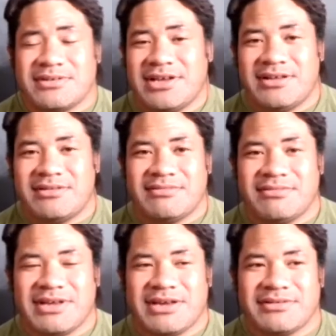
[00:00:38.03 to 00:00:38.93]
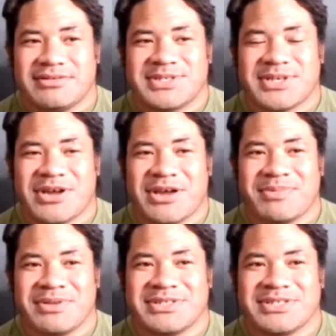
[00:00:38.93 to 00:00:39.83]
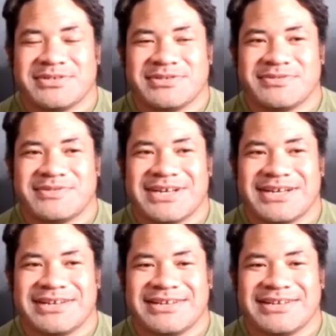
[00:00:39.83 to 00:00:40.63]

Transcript: and yeah, so happened to uh,